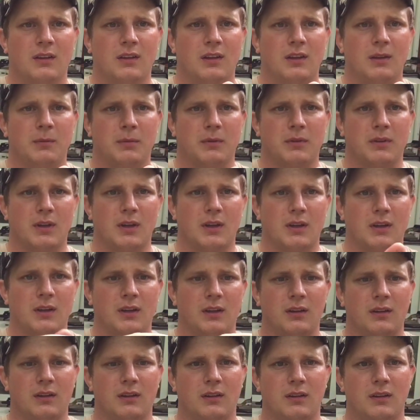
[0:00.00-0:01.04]
Hip
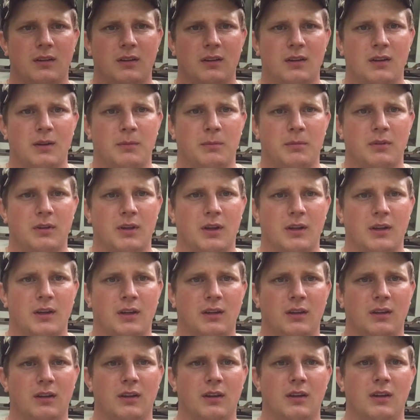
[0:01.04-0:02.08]
socket, hip socket.